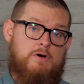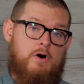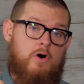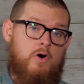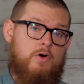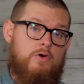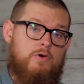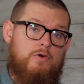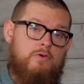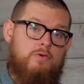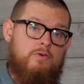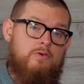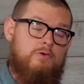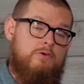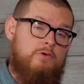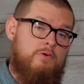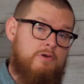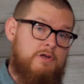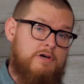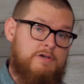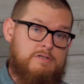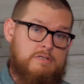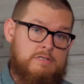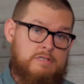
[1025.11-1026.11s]
song you
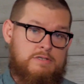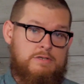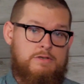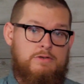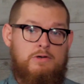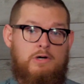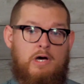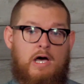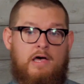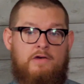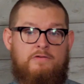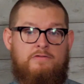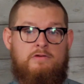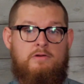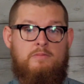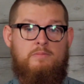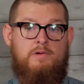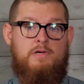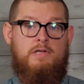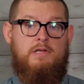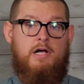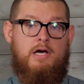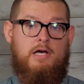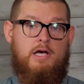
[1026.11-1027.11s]
you listen to has to
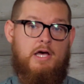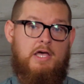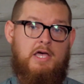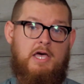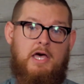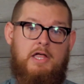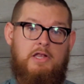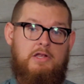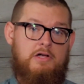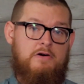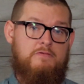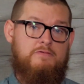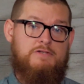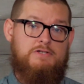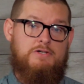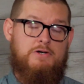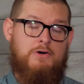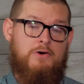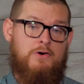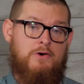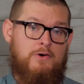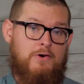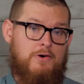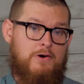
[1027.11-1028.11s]
be like a K Love
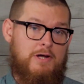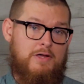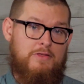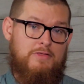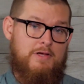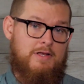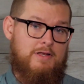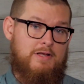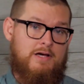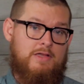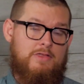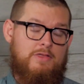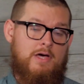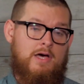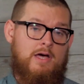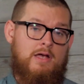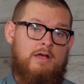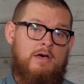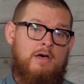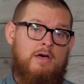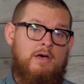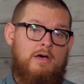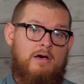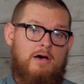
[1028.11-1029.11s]
song or anything like
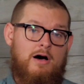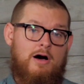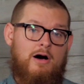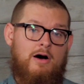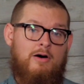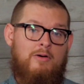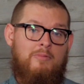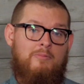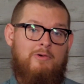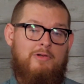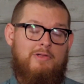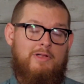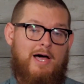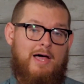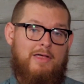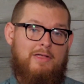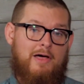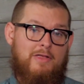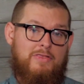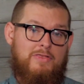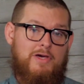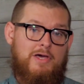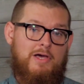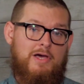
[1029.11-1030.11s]
that. Um,
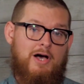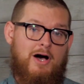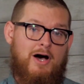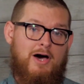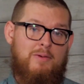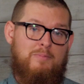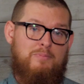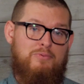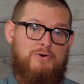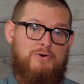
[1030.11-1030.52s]
I, I, think God